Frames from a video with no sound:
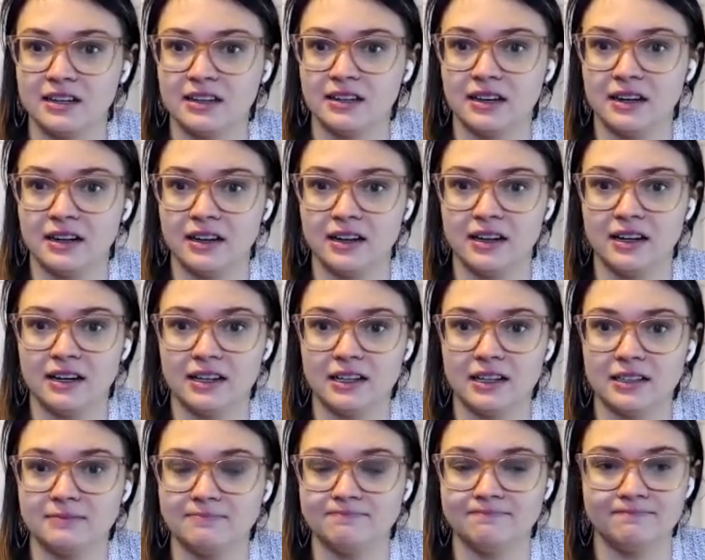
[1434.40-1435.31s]

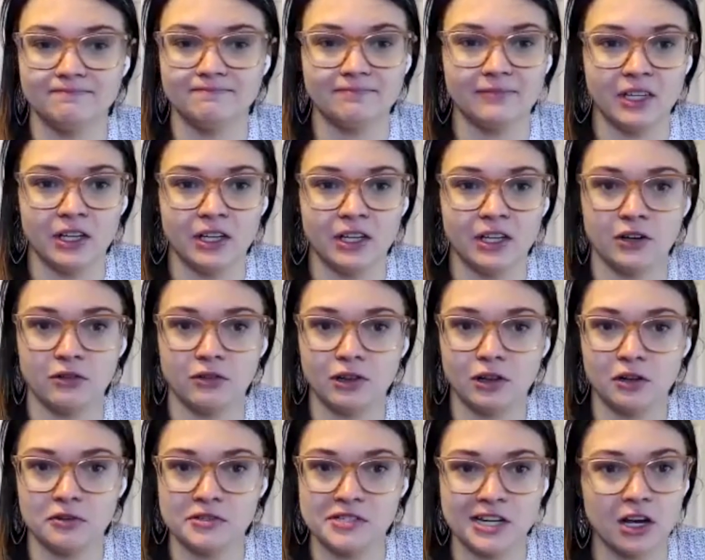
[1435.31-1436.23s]

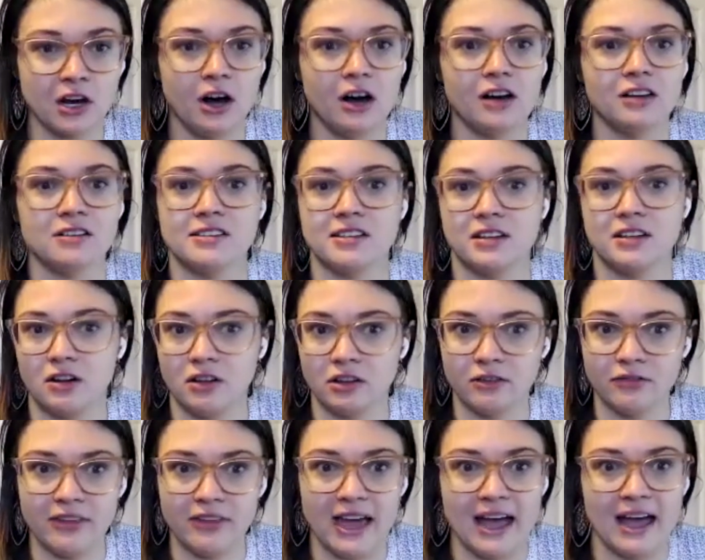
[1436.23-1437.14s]
closing costs and all
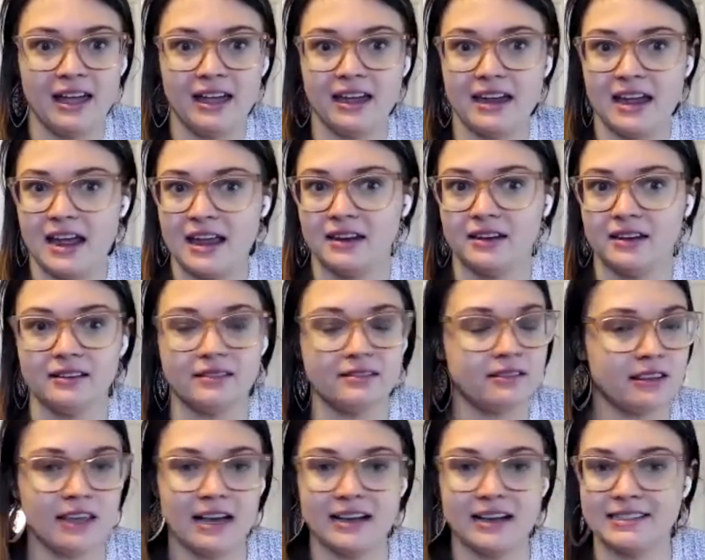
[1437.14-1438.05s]
of that. And
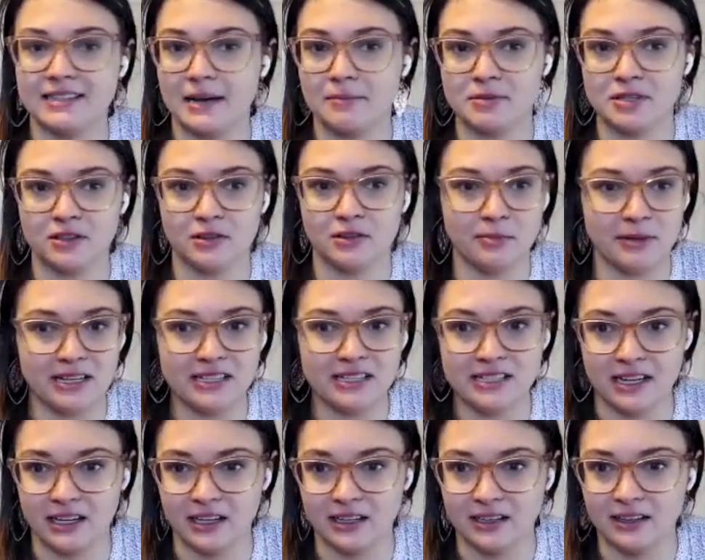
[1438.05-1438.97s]
that's absolutely
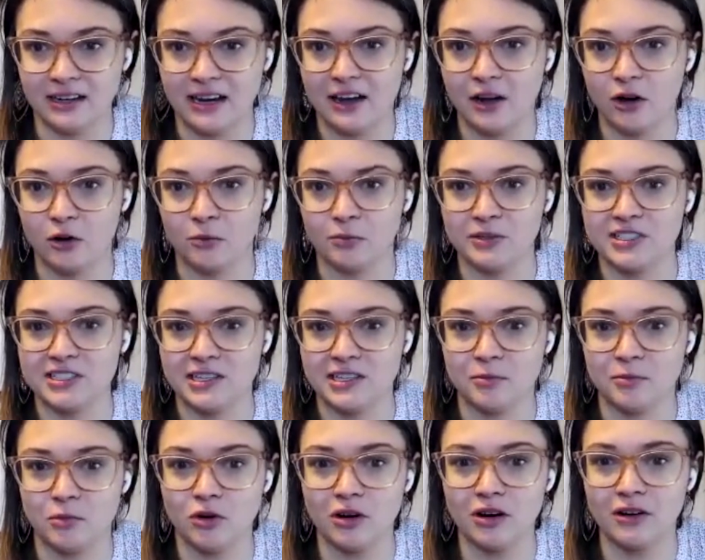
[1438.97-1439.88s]
amazing. And I hope we
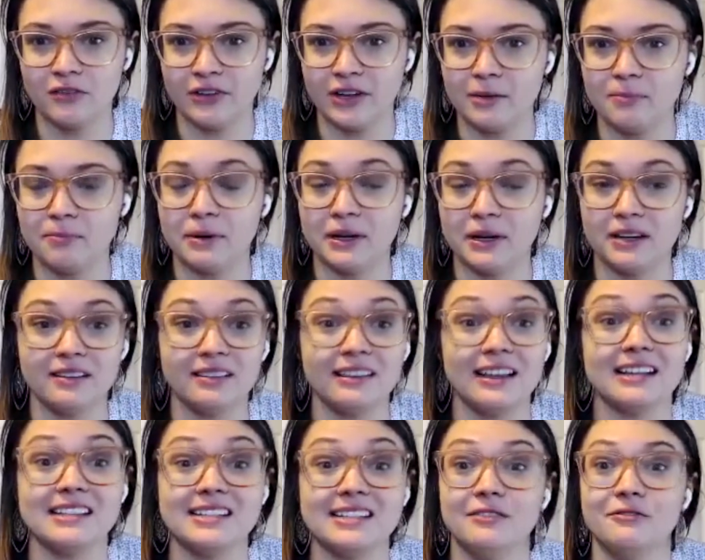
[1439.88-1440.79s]
see more of it, but
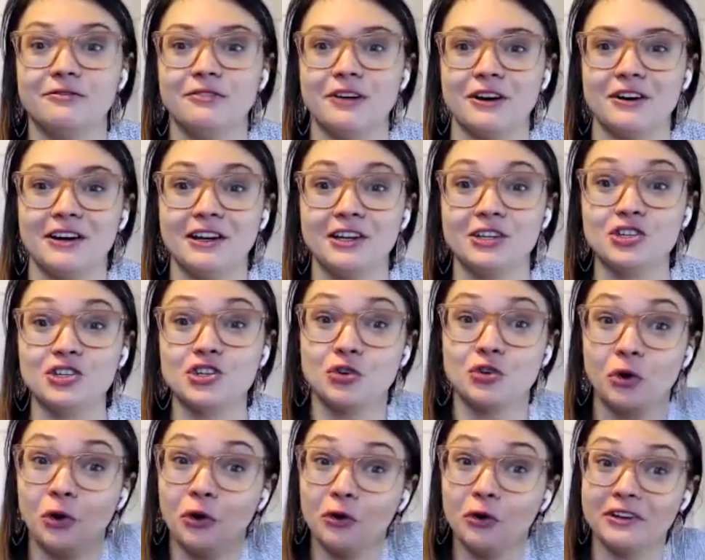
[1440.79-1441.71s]
that's in a very
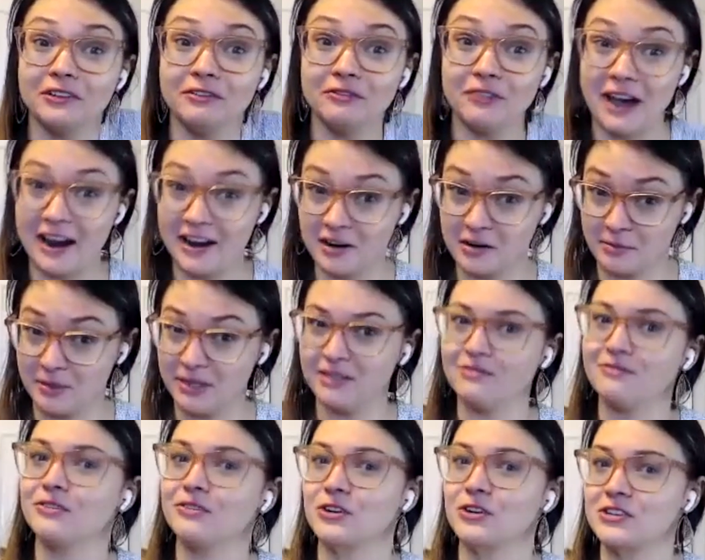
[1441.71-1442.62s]
controlled
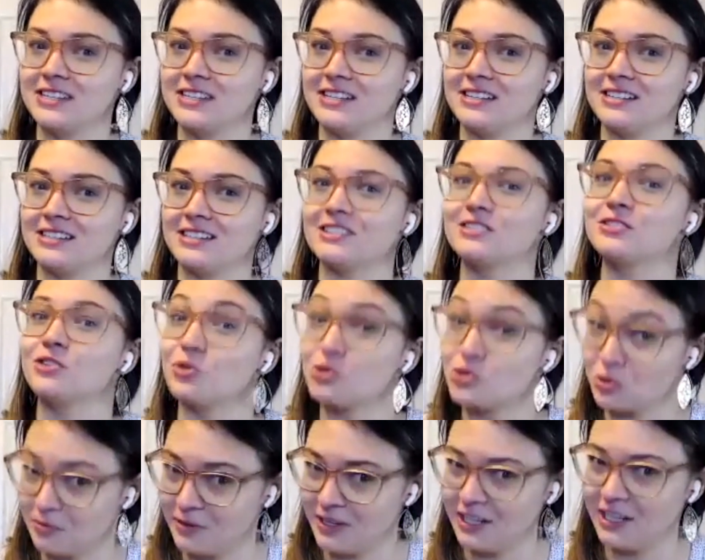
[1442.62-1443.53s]
environment versus a
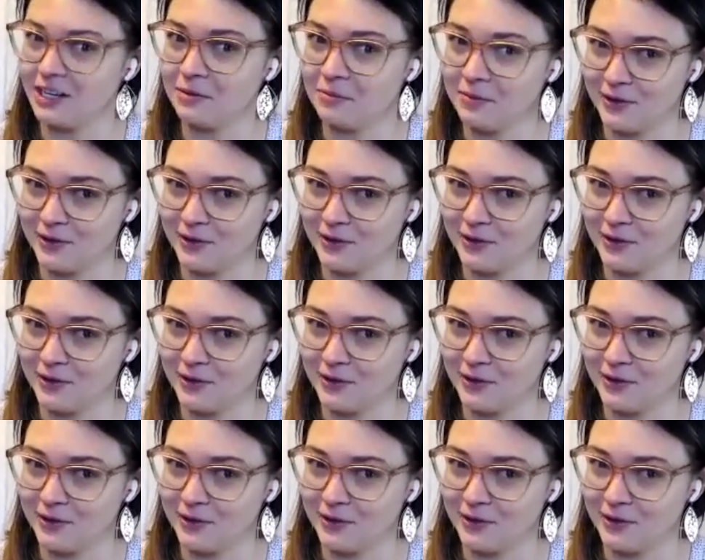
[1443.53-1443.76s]
social media